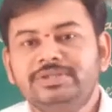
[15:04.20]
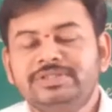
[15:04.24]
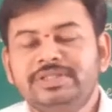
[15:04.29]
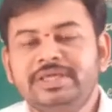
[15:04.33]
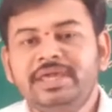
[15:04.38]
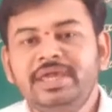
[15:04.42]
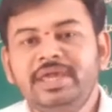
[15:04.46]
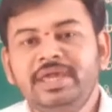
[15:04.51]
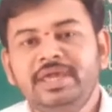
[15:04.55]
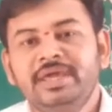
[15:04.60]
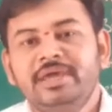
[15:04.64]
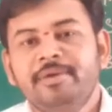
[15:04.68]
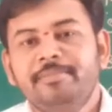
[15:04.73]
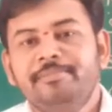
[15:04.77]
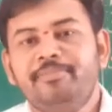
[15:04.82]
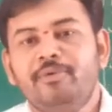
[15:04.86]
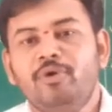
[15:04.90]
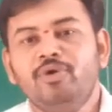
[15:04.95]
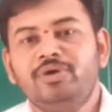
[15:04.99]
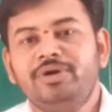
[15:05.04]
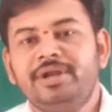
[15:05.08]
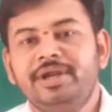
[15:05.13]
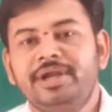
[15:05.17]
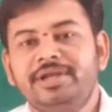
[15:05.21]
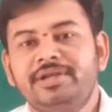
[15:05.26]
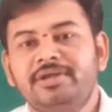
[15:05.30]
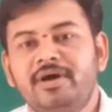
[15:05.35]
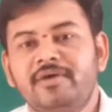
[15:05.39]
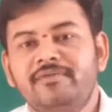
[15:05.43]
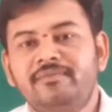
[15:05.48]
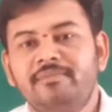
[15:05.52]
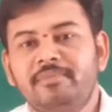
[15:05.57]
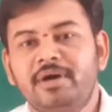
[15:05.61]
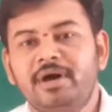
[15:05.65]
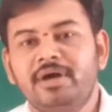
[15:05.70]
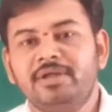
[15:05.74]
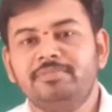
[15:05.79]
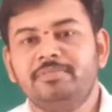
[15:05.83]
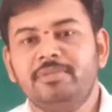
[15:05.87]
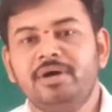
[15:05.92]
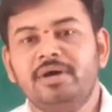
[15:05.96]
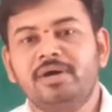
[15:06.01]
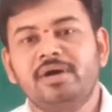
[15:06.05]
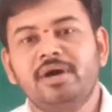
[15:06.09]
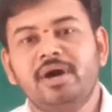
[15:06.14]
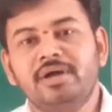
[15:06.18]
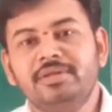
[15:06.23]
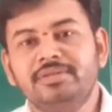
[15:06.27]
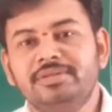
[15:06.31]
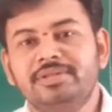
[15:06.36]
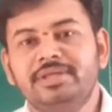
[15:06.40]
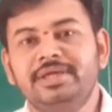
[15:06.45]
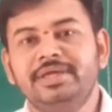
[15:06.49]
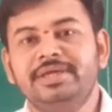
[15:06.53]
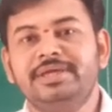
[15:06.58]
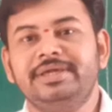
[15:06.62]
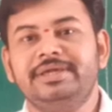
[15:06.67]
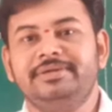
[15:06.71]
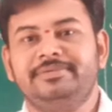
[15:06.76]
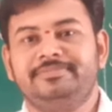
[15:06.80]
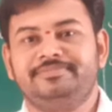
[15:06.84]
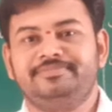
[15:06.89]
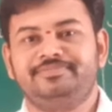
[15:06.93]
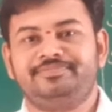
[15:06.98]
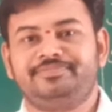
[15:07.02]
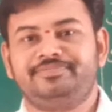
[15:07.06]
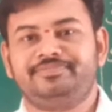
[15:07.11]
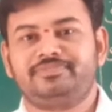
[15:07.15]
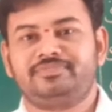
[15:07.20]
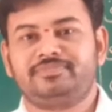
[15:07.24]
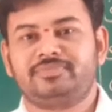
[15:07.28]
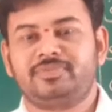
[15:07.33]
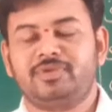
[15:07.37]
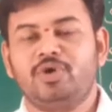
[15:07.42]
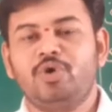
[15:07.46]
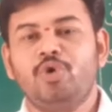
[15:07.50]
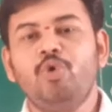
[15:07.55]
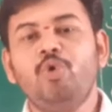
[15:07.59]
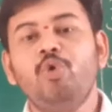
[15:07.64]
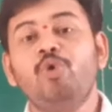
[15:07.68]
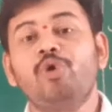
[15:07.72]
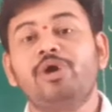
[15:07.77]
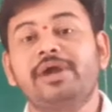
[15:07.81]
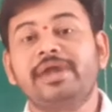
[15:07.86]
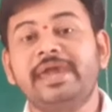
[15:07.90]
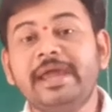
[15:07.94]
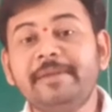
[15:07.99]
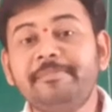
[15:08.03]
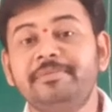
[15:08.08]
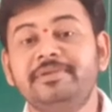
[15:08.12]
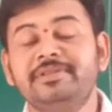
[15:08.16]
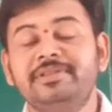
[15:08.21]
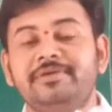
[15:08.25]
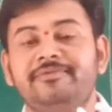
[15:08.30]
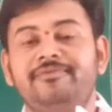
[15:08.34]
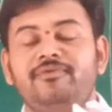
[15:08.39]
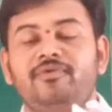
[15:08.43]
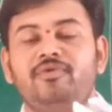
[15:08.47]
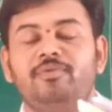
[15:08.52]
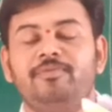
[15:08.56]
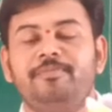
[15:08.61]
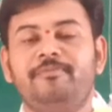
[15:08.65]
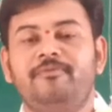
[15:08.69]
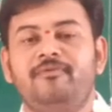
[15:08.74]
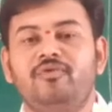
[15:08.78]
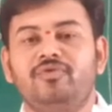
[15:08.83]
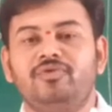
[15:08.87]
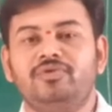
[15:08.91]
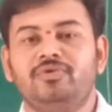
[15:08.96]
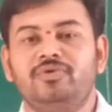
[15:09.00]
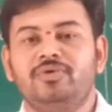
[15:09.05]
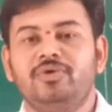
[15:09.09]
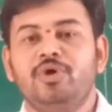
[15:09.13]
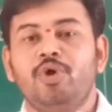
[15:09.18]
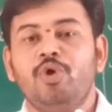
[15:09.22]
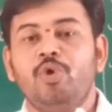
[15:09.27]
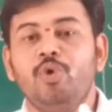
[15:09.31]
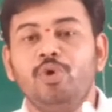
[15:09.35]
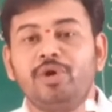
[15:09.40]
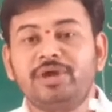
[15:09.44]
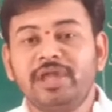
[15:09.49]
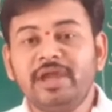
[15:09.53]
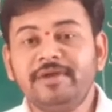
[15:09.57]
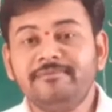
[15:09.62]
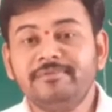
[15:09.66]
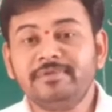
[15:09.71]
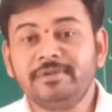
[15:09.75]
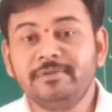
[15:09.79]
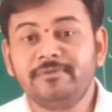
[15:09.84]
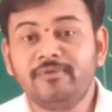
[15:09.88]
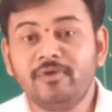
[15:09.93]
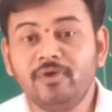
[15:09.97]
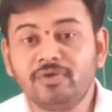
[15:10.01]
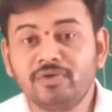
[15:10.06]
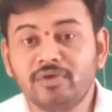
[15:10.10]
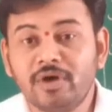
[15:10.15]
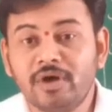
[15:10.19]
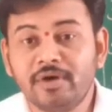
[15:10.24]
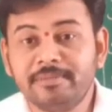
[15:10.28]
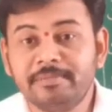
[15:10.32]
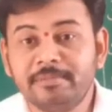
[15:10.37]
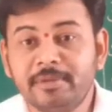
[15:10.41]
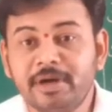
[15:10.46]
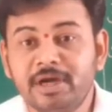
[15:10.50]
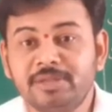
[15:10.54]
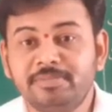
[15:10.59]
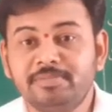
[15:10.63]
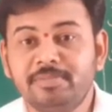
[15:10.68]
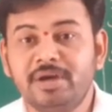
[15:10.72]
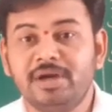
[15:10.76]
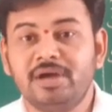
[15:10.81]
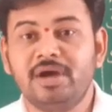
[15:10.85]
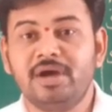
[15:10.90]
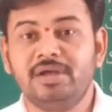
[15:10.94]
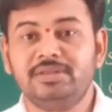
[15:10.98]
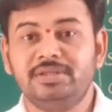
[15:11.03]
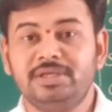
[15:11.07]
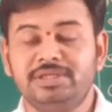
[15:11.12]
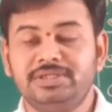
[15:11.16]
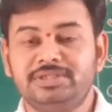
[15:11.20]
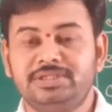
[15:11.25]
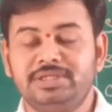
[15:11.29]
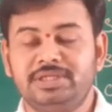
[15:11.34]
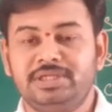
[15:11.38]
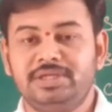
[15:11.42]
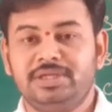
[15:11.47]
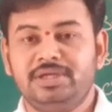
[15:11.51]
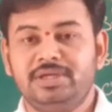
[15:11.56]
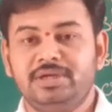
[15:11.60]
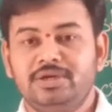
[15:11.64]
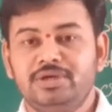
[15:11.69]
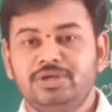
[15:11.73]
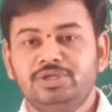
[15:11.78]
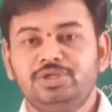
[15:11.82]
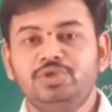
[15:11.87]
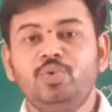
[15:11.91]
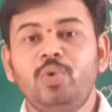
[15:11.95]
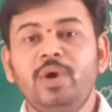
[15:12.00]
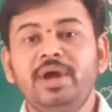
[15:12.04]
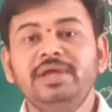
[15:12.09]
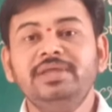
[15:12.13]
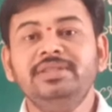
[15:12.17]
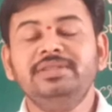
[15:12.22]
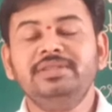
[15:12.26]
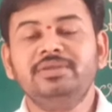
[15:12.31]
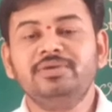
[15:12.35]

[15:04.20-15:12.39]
the portrait of Mahatma Gandhi, who kept the photo of Mahatma Gandhi ji. So why